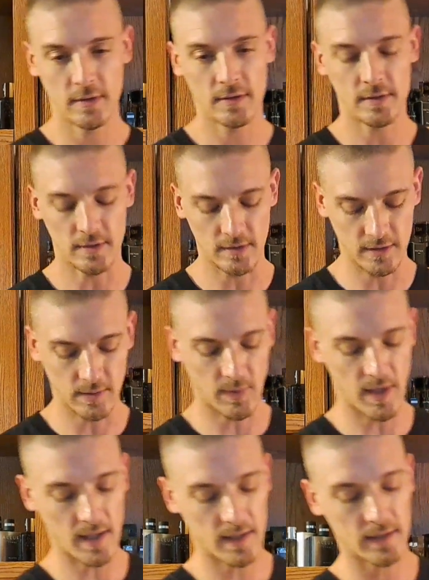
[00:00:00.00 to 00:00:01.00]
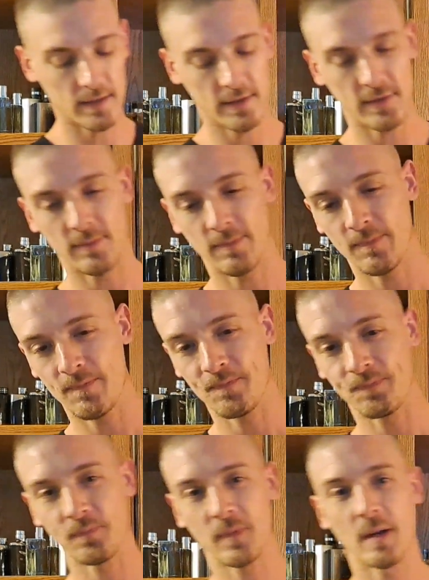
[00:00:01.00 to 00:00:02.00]
Still in the package.
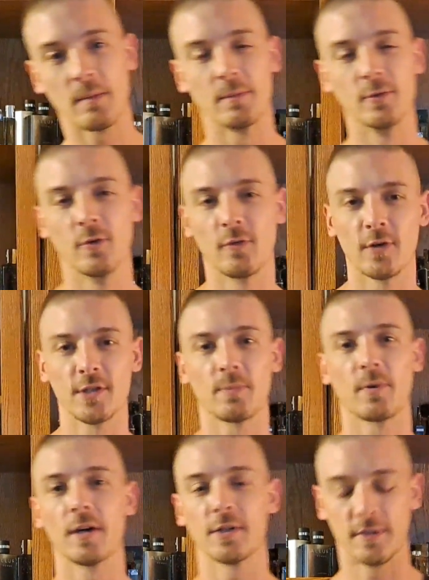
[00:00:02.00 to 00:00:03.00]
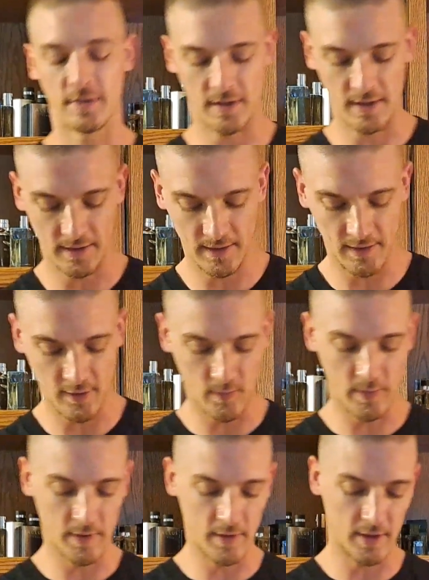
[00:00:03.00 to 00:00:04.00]
Do a first impressions on it. Gonna
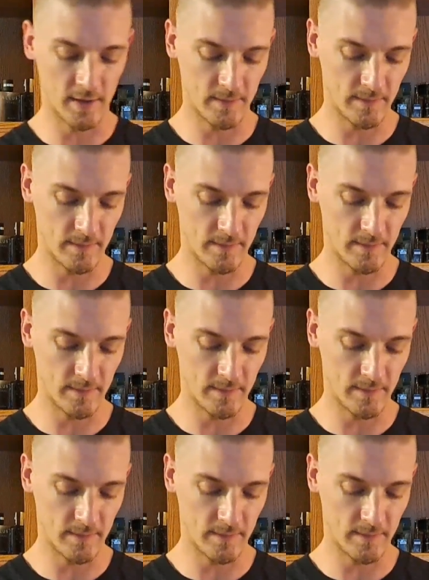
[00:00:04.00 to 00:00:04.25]
open it up.